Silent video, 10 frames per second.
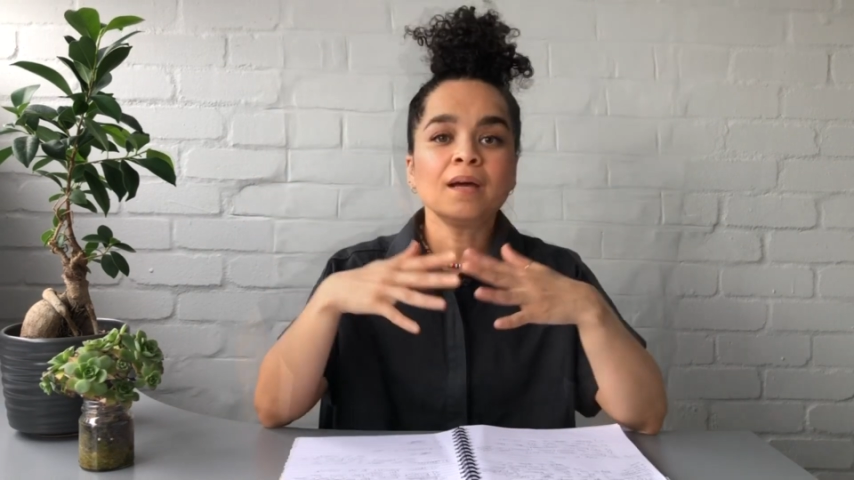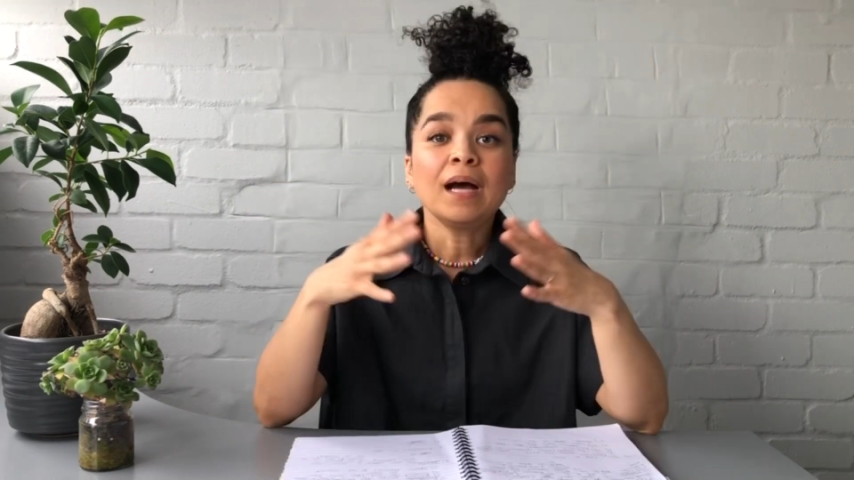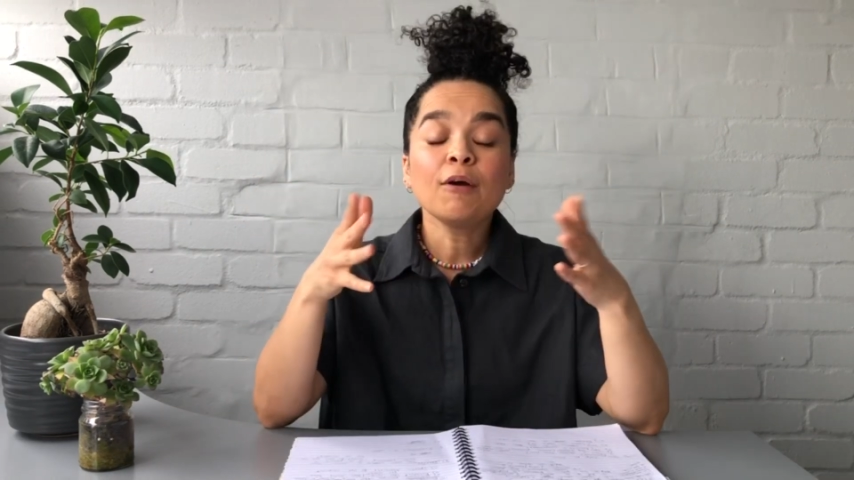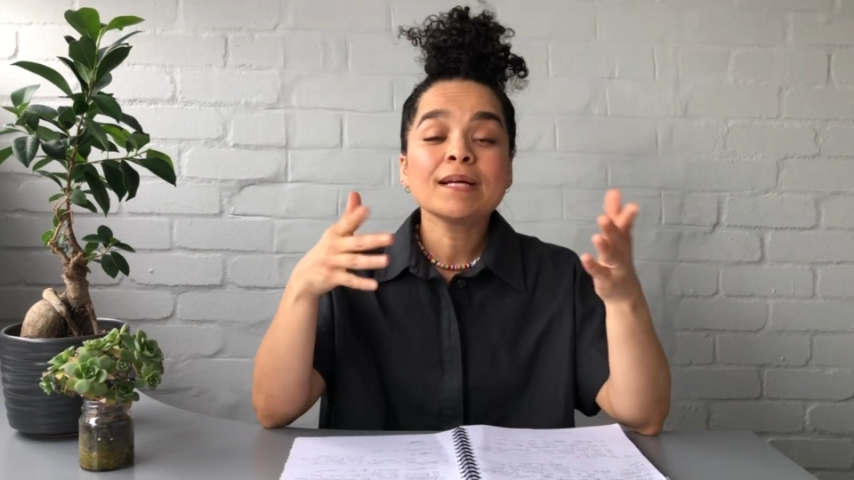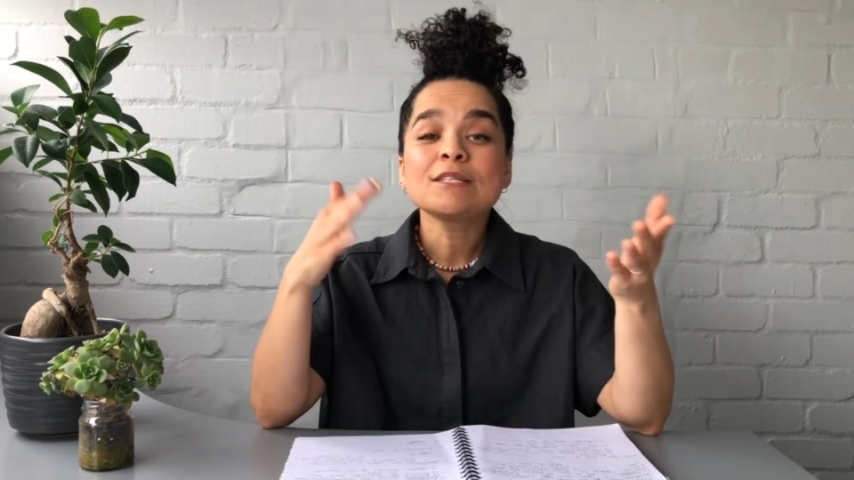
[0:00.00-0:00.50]

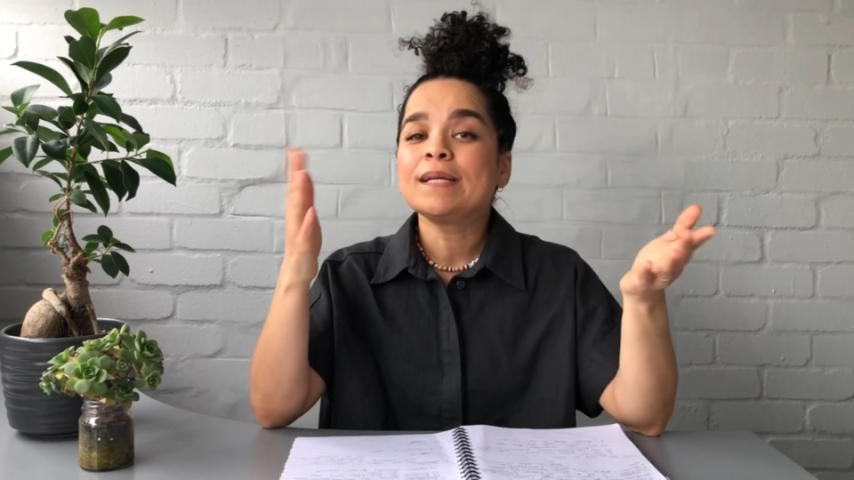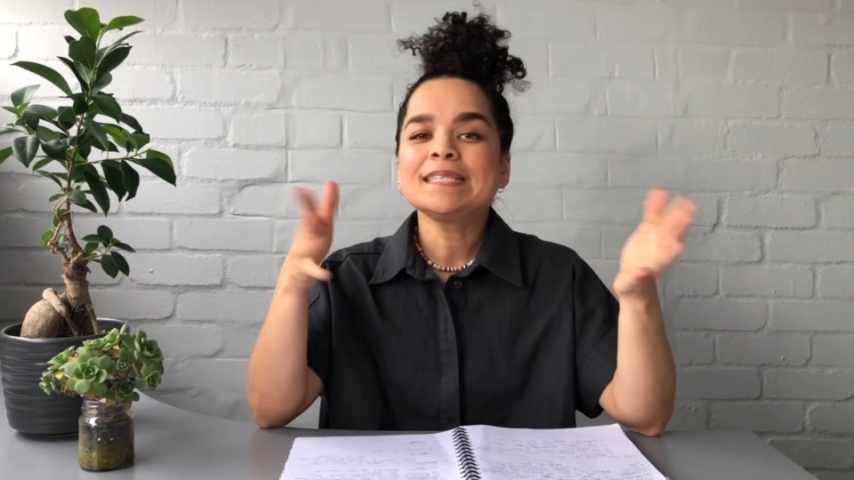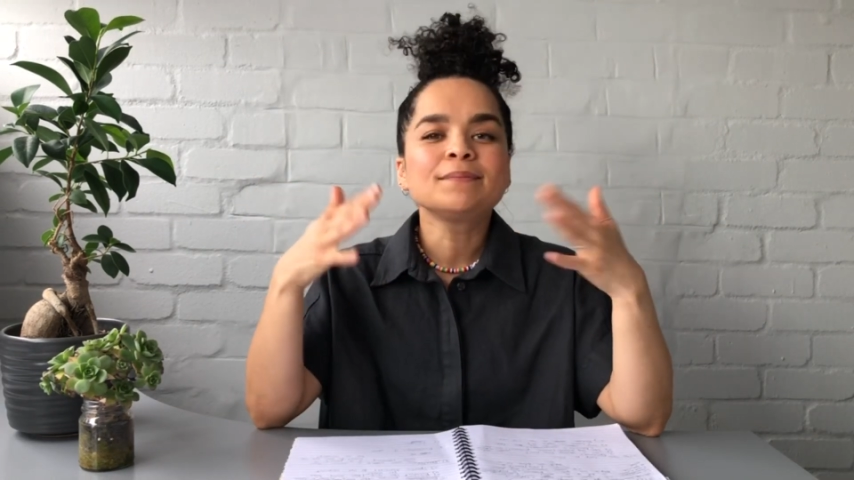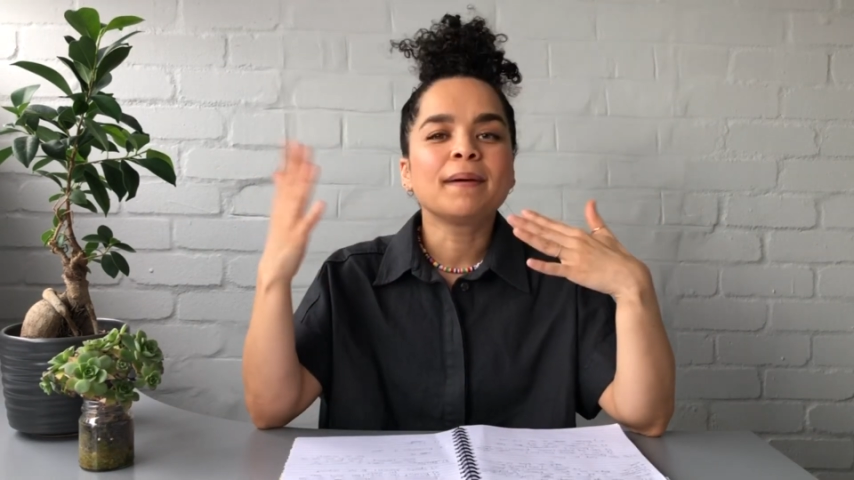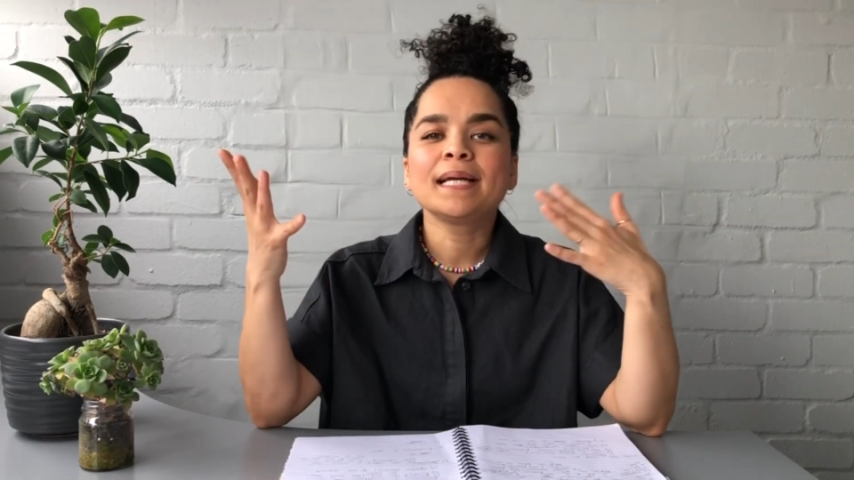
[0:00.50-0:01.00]
Okay, so
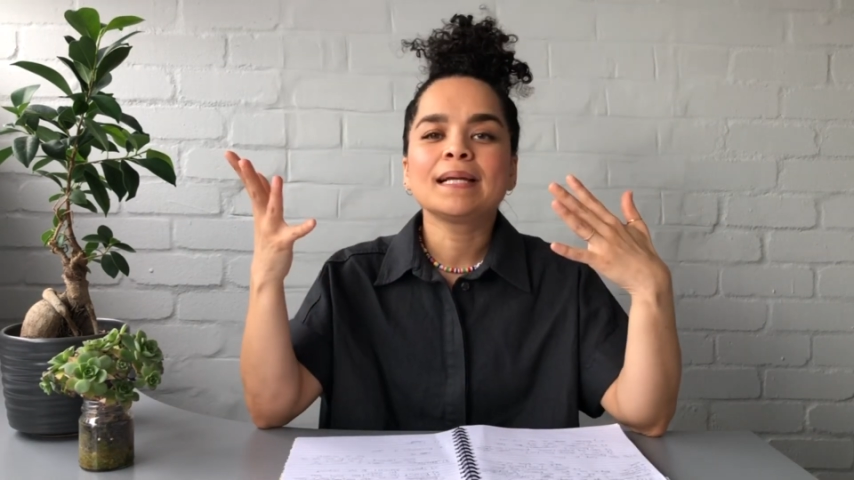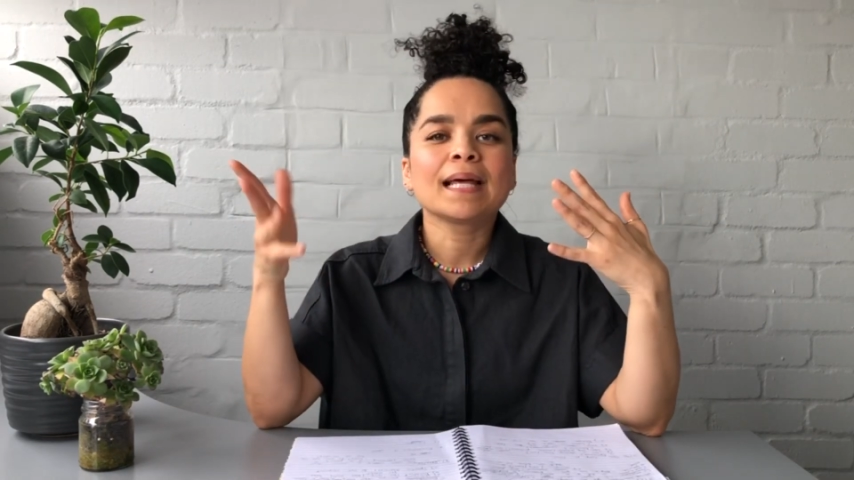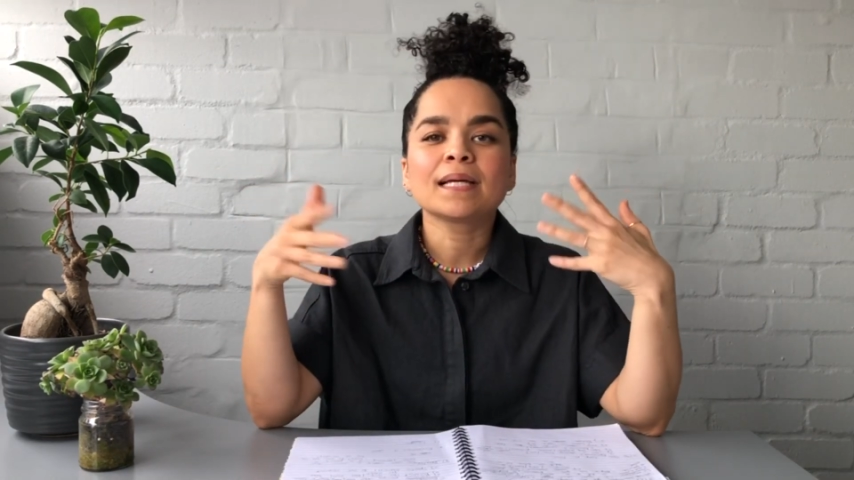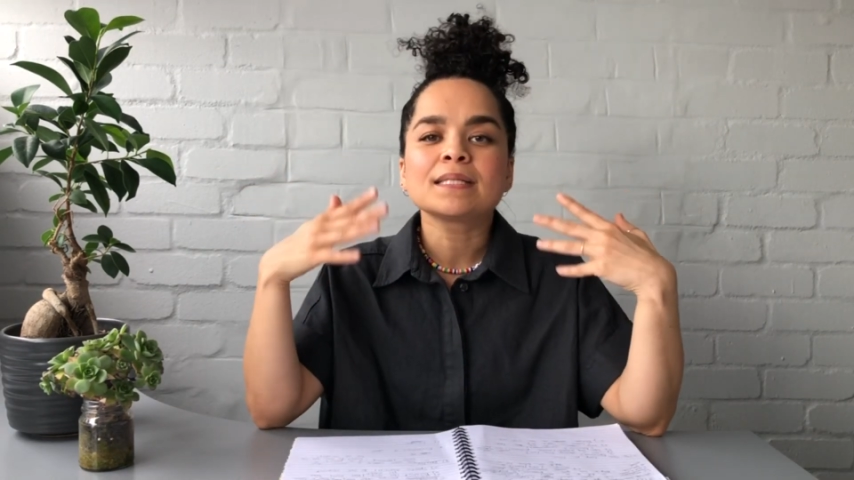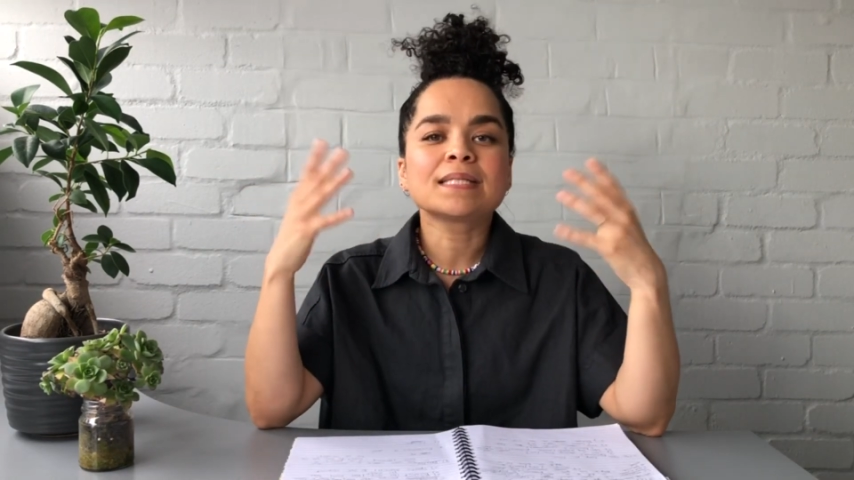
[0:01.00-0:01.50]
let's make like a